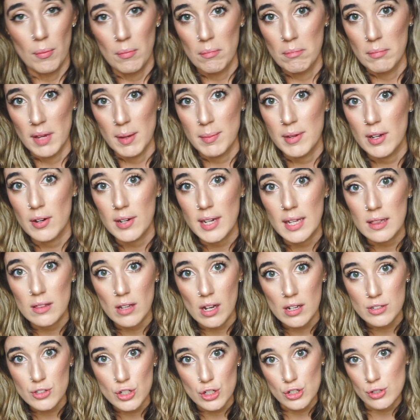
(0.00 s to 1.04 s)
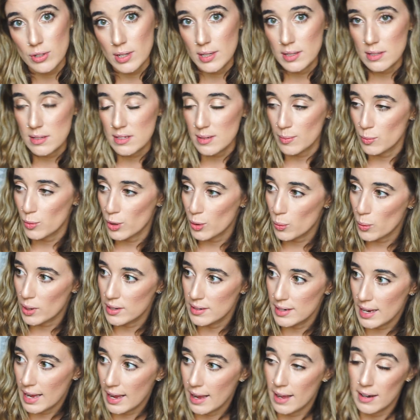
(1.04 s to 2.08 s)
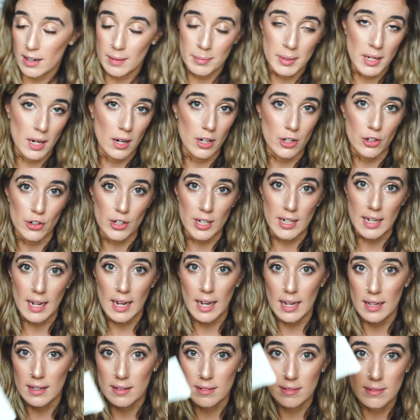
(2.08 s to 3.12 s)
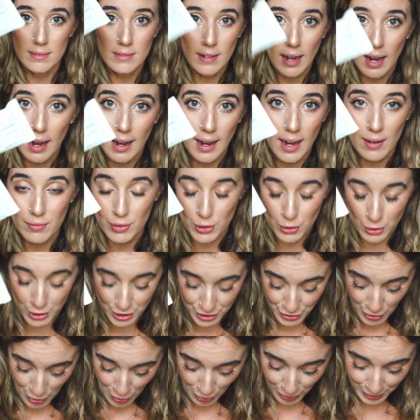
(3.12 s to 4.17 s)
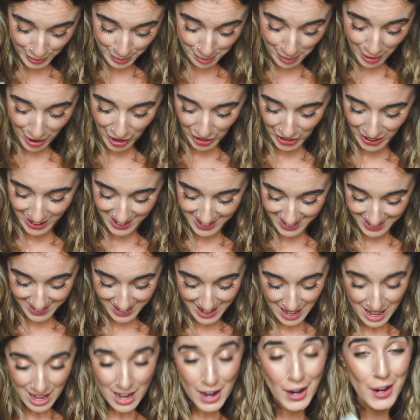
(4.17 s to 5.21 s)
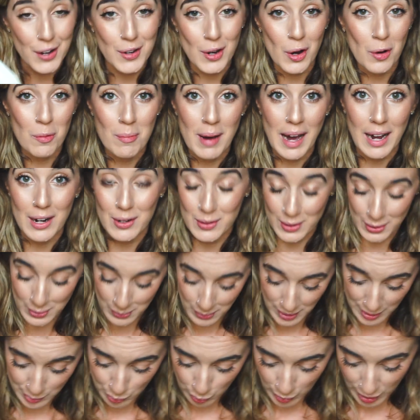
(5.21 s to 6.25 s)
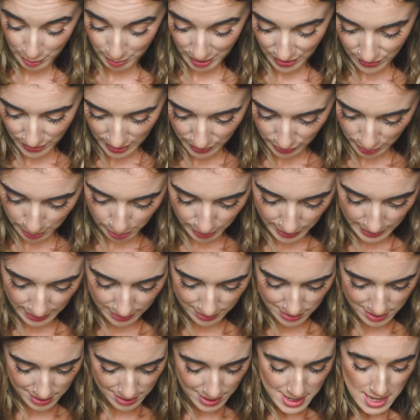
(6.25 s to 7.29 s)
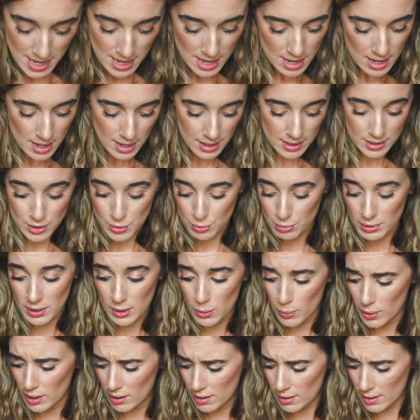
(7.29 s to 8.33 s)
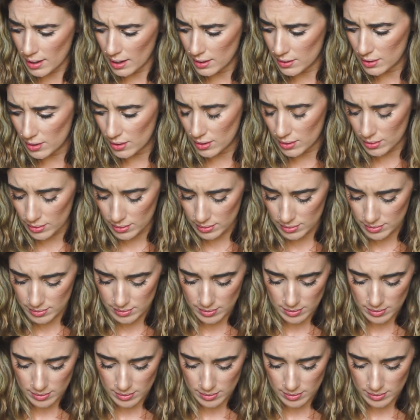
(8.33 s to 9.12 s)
maybe I'll get lost or stranded somewhere one day and I'll be hungry, and I have a granola bar, a Go Macro one of my favorite brands. It's really weird, I know.